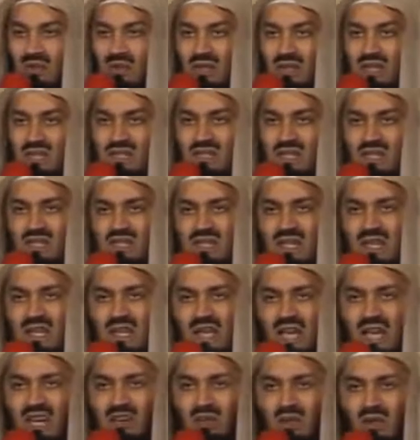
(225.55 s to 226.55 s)

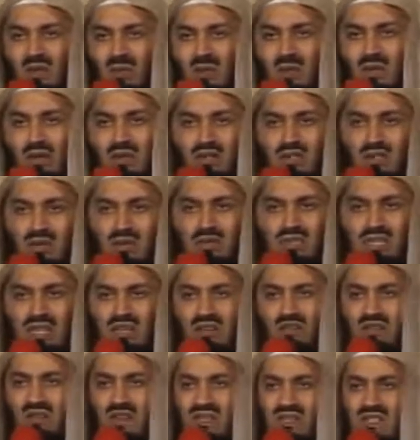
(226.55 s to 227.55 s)
Al-Qasas and we will also
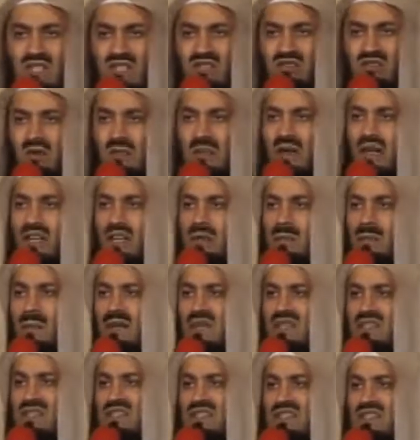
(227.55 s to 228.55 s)
take verses from other
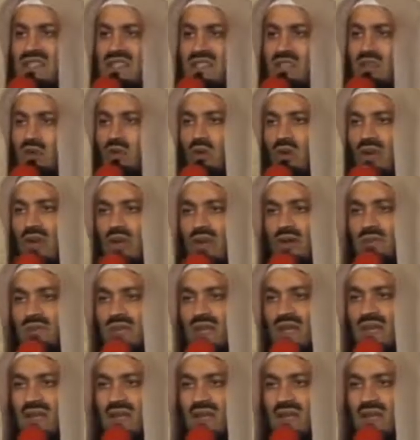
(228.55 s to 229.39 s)
places in the Quran.